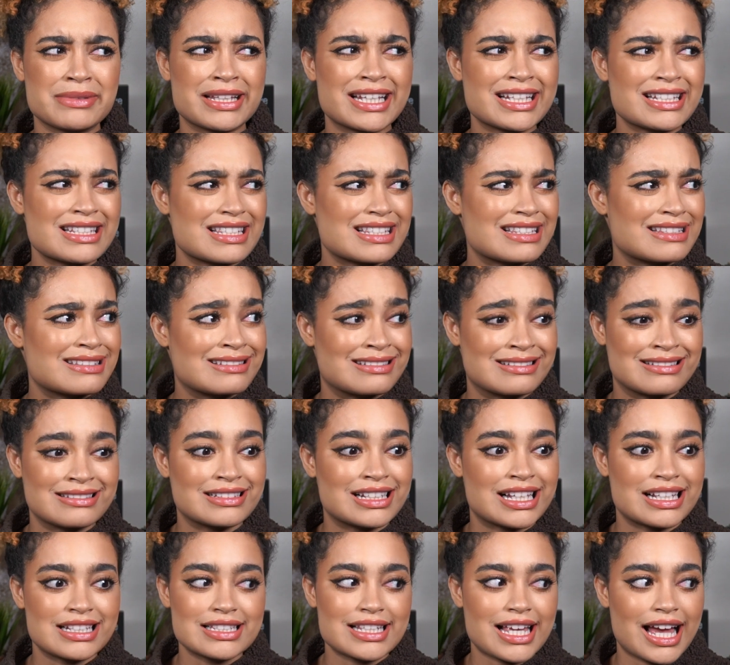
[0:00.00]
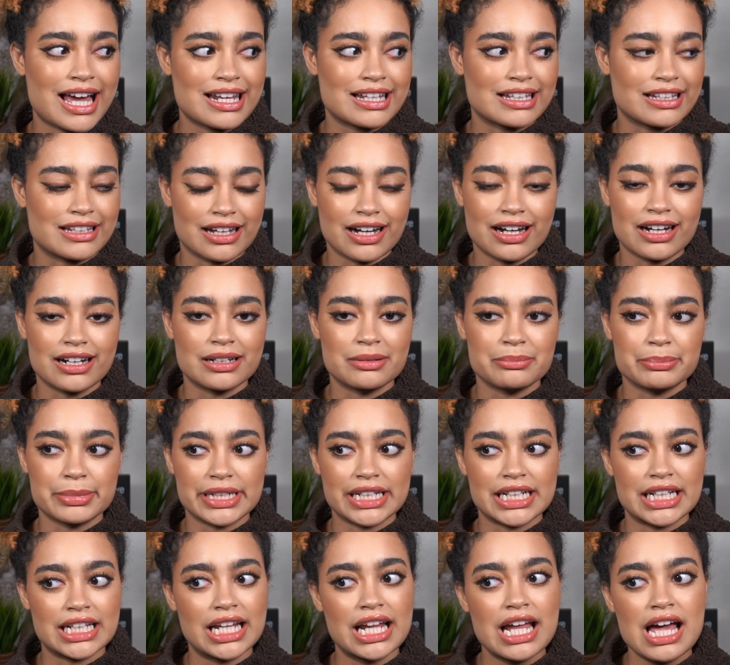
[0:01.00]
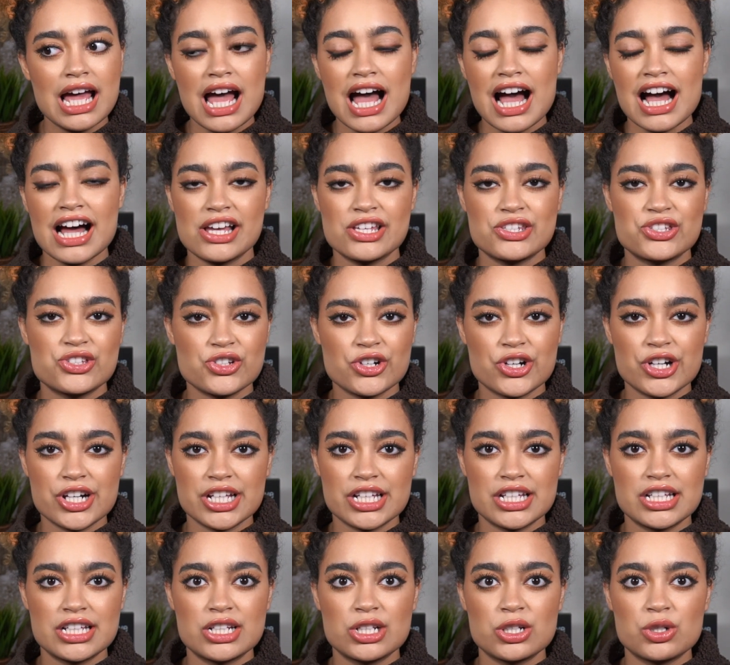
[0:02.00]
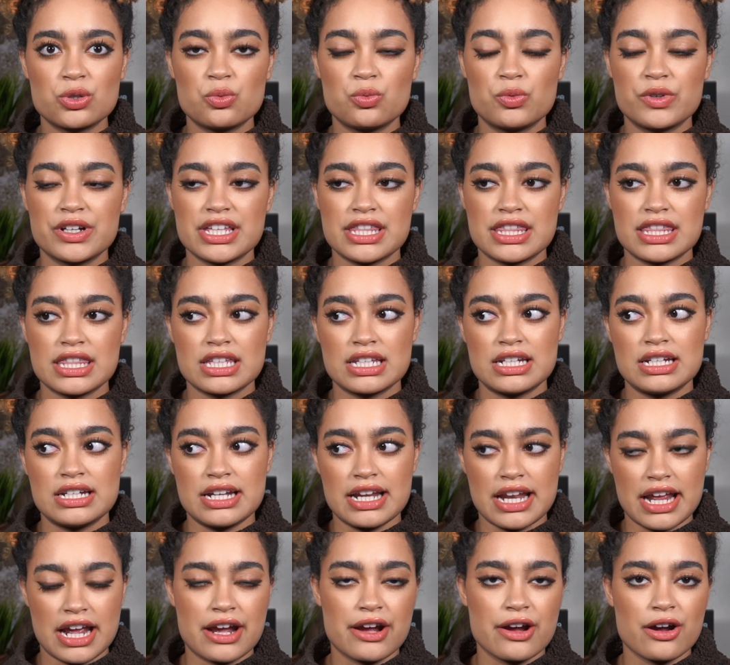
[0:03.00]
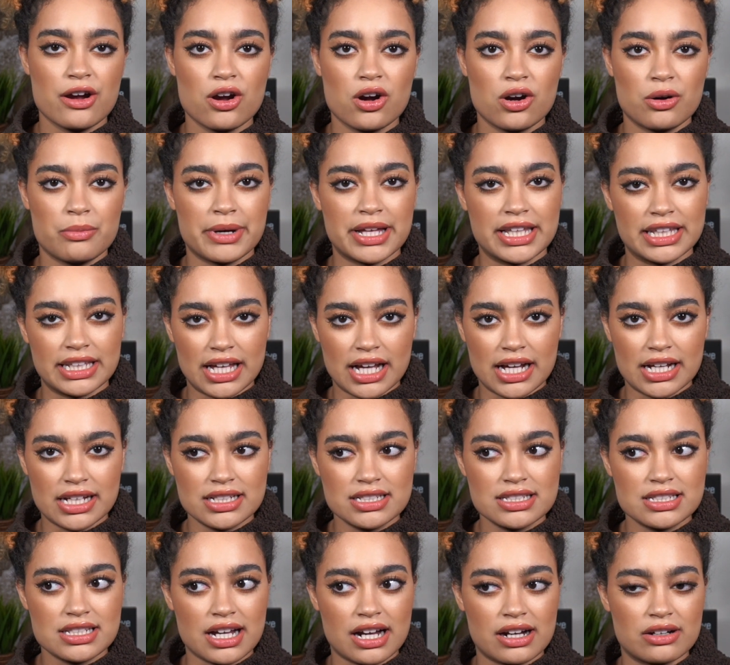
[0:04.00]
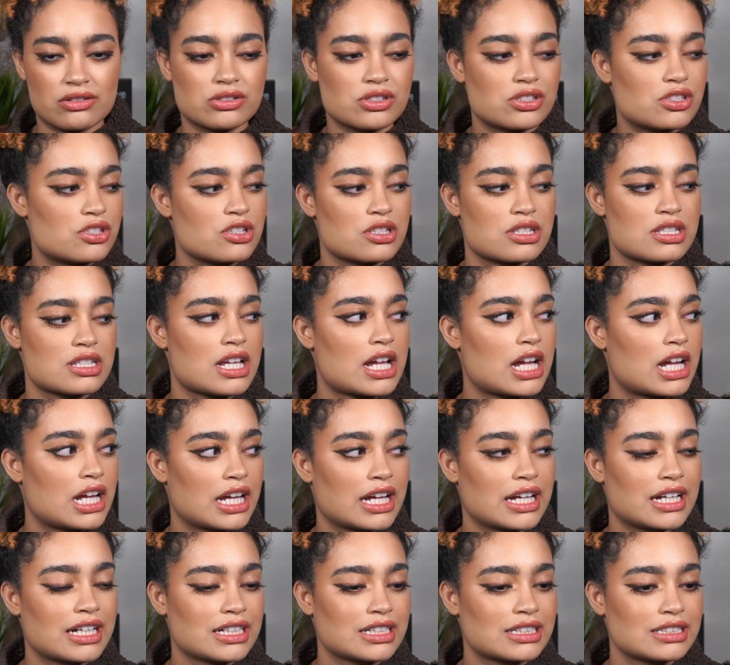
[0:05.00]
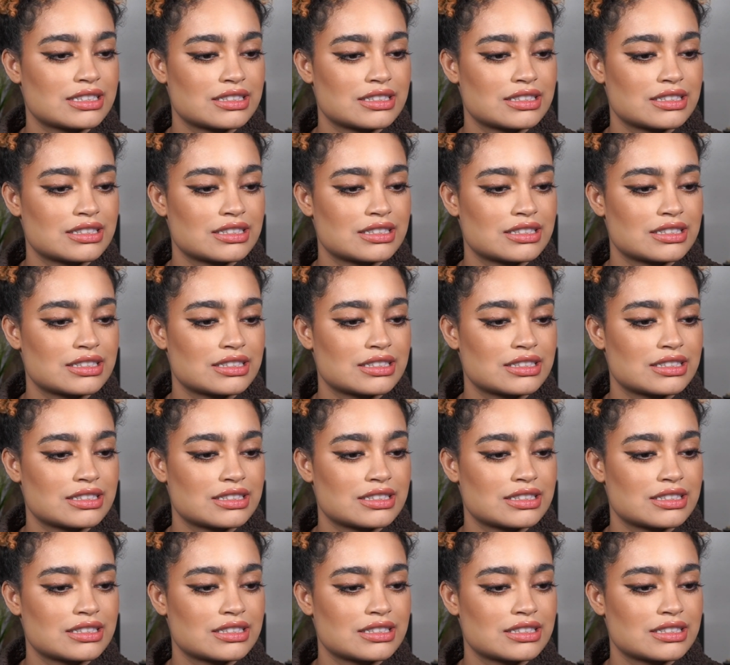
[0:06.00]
that's kind of young. But I started with Nair on my legs. I was just like,